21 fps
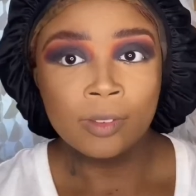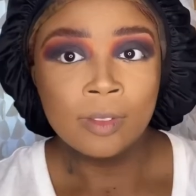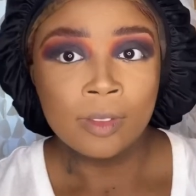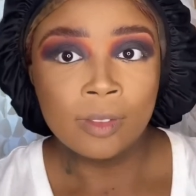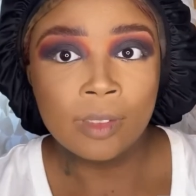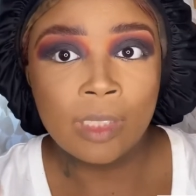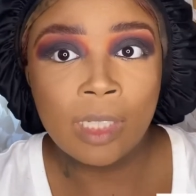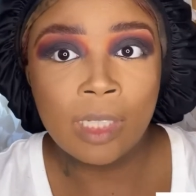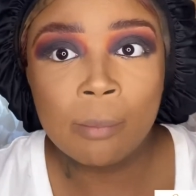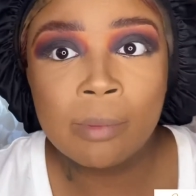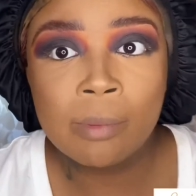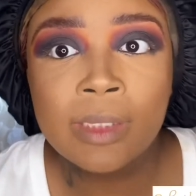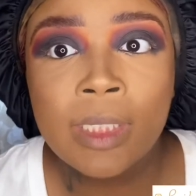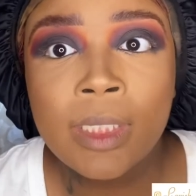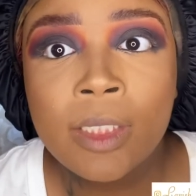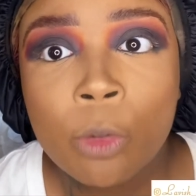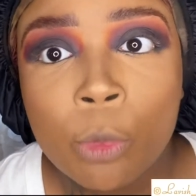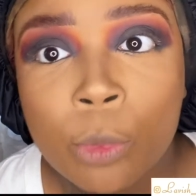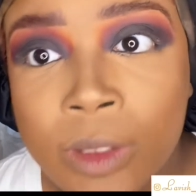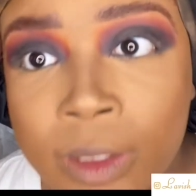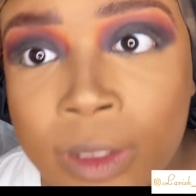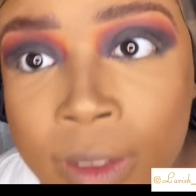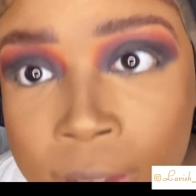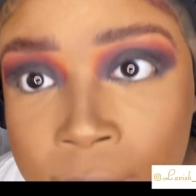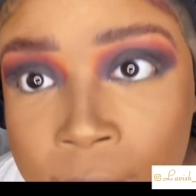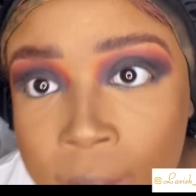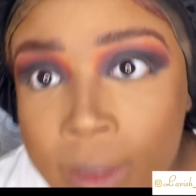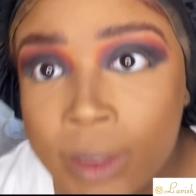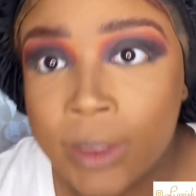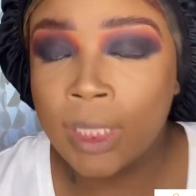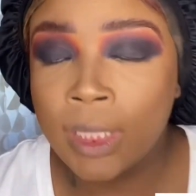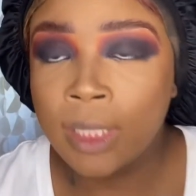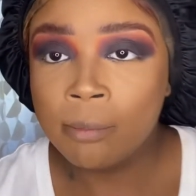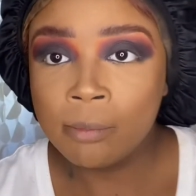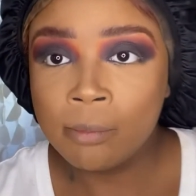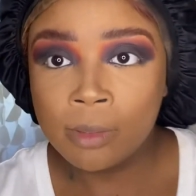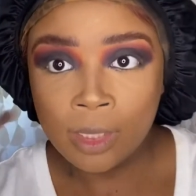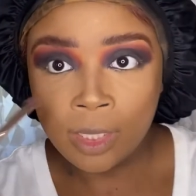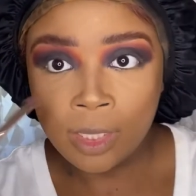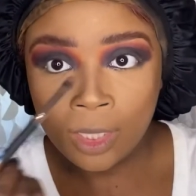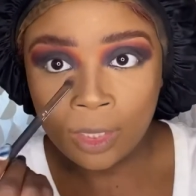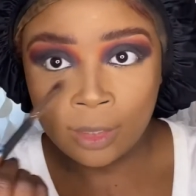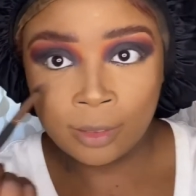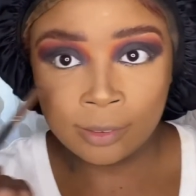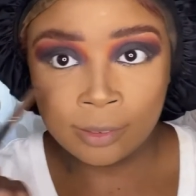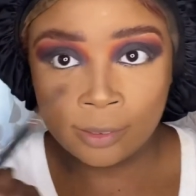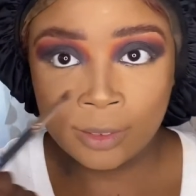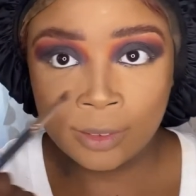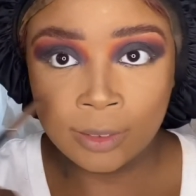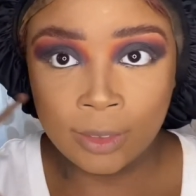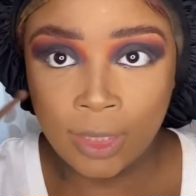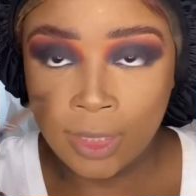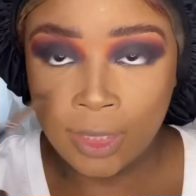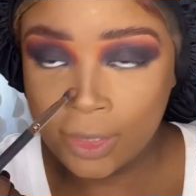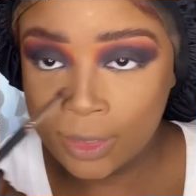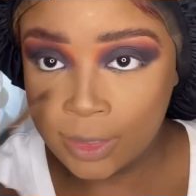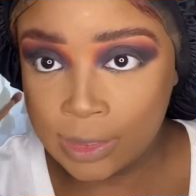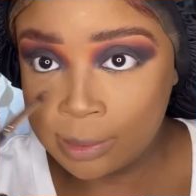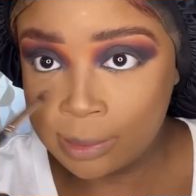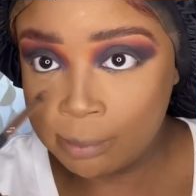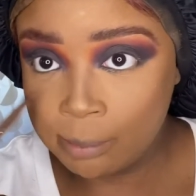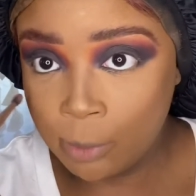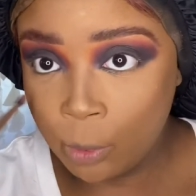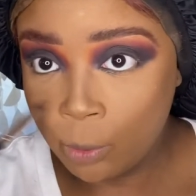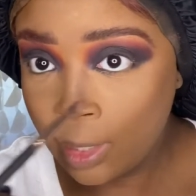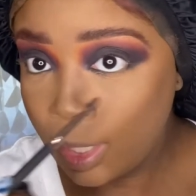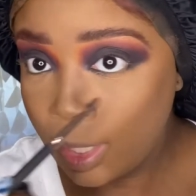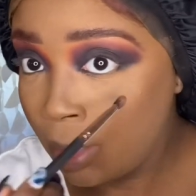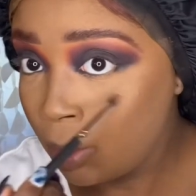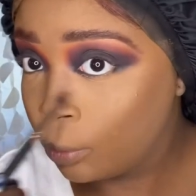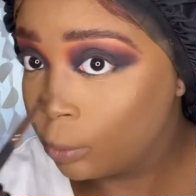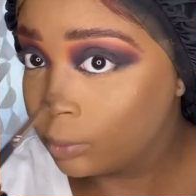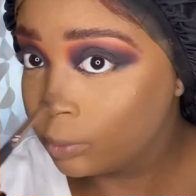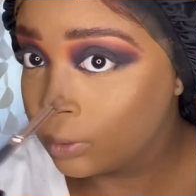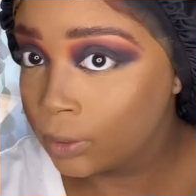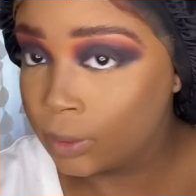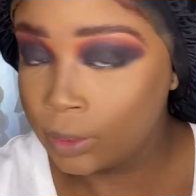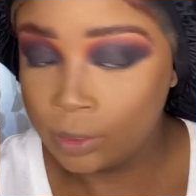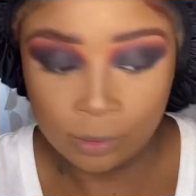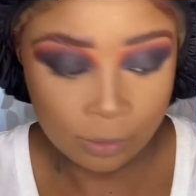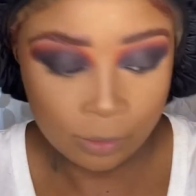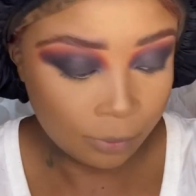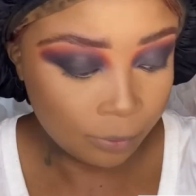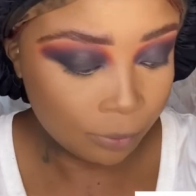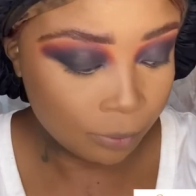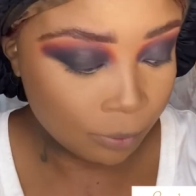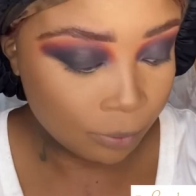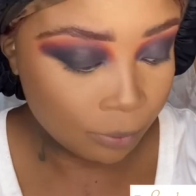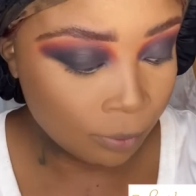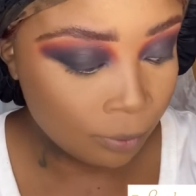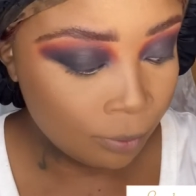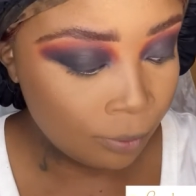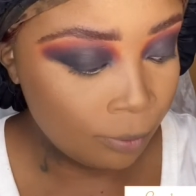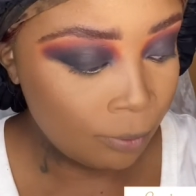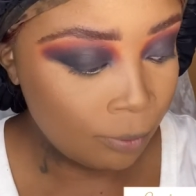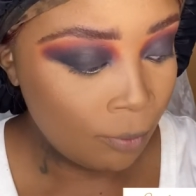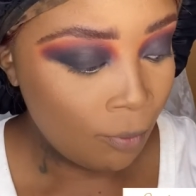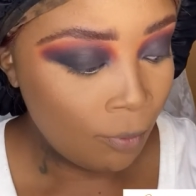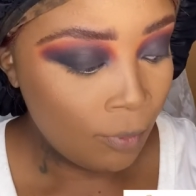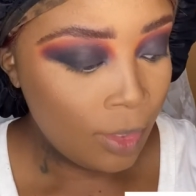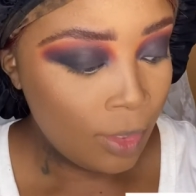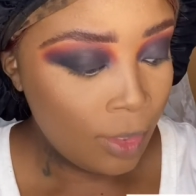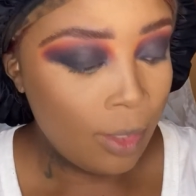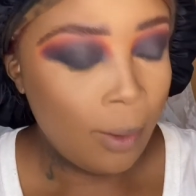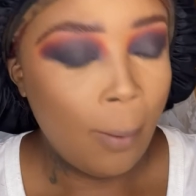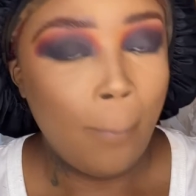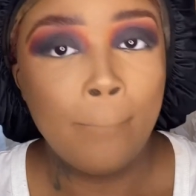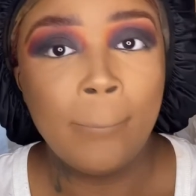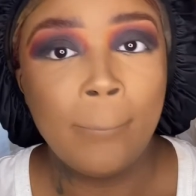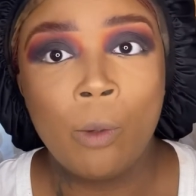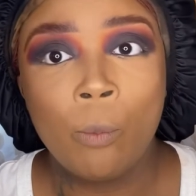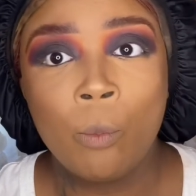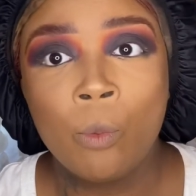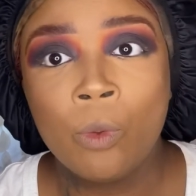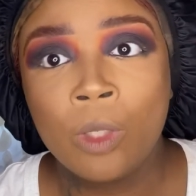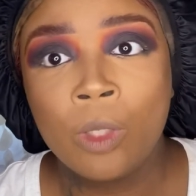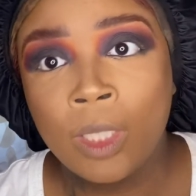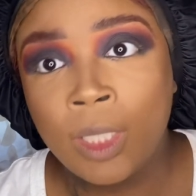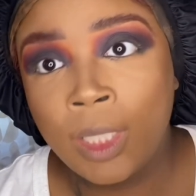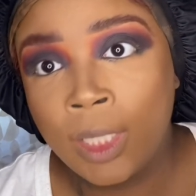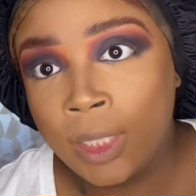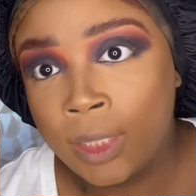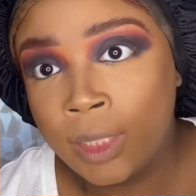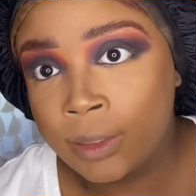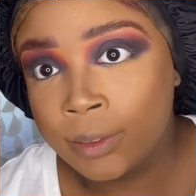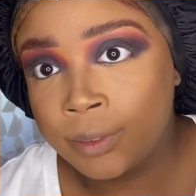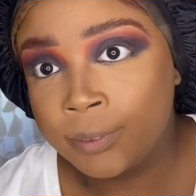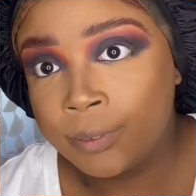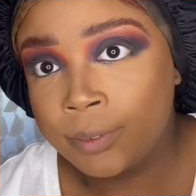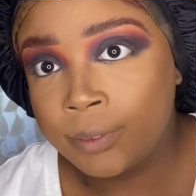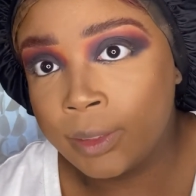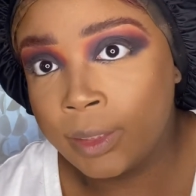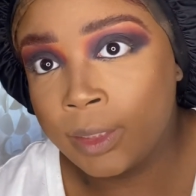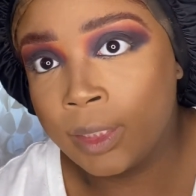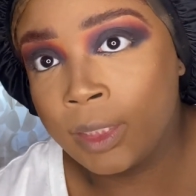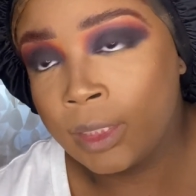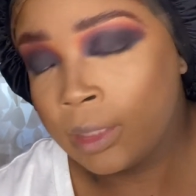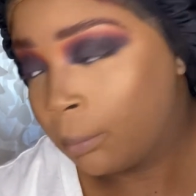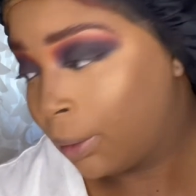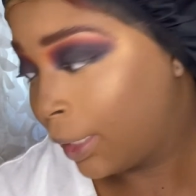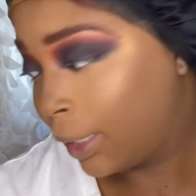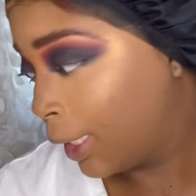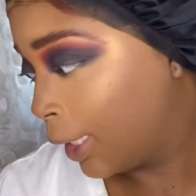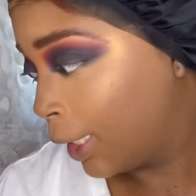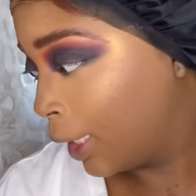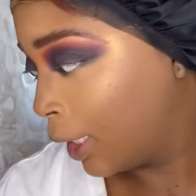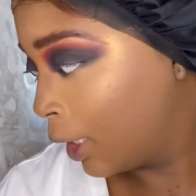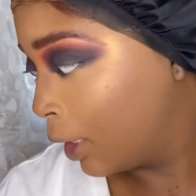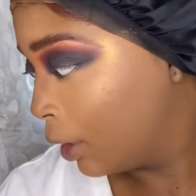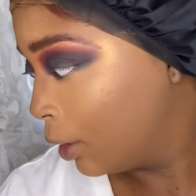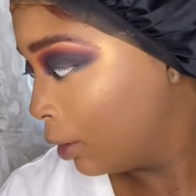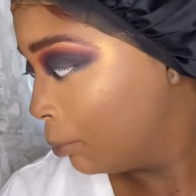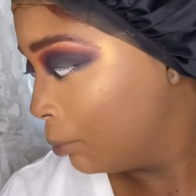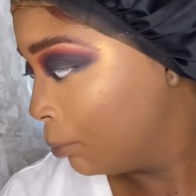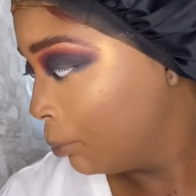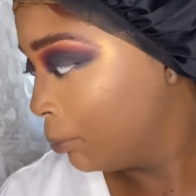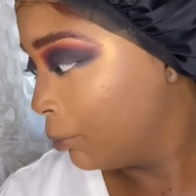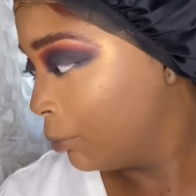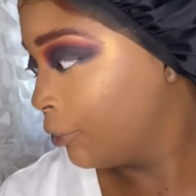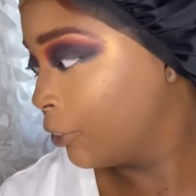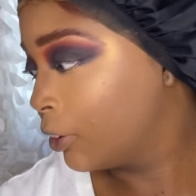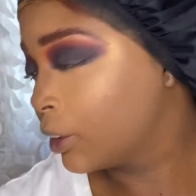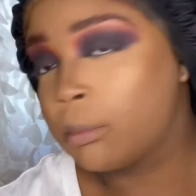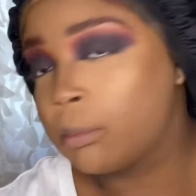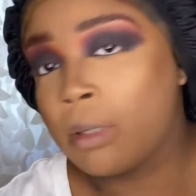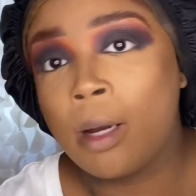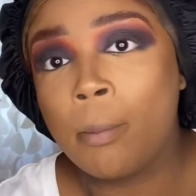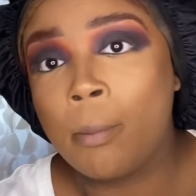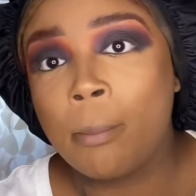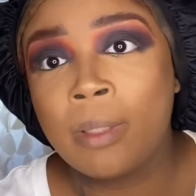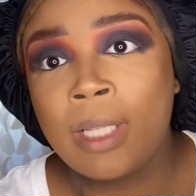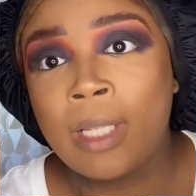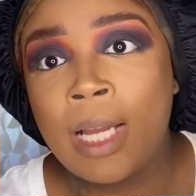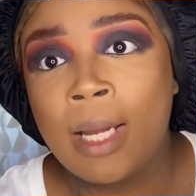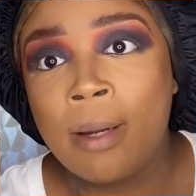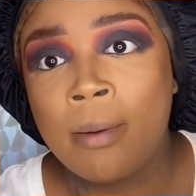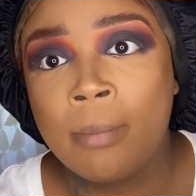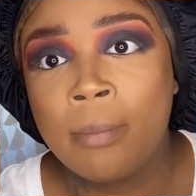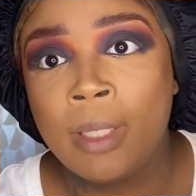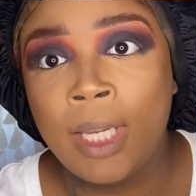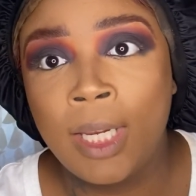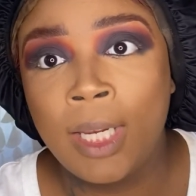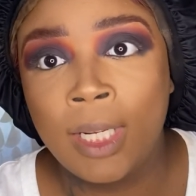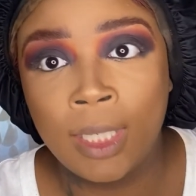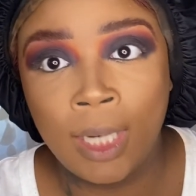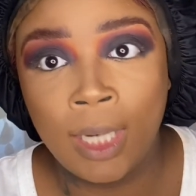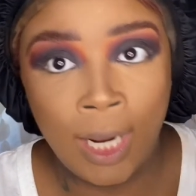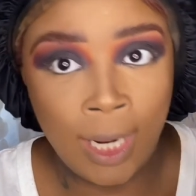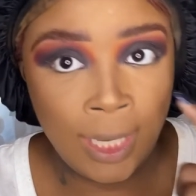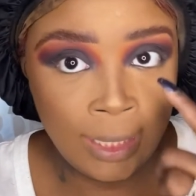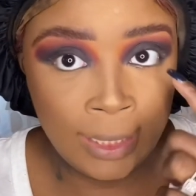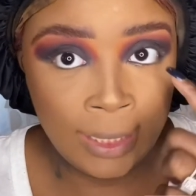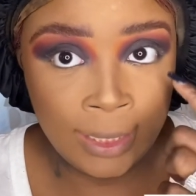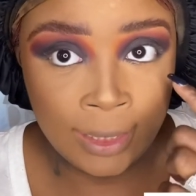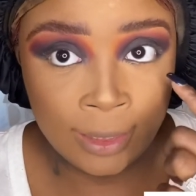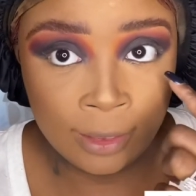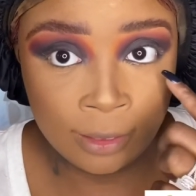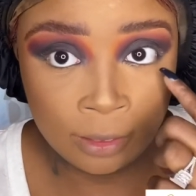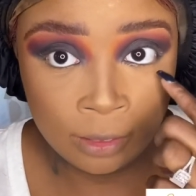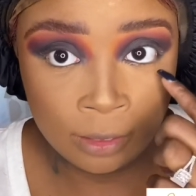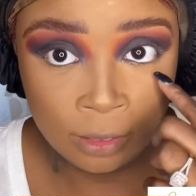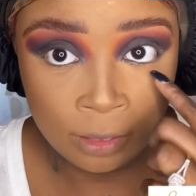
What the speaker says: Now I'm gonna take those same colors and smoke out my waterline and under my eye. First I'm gonna apply black eyeliner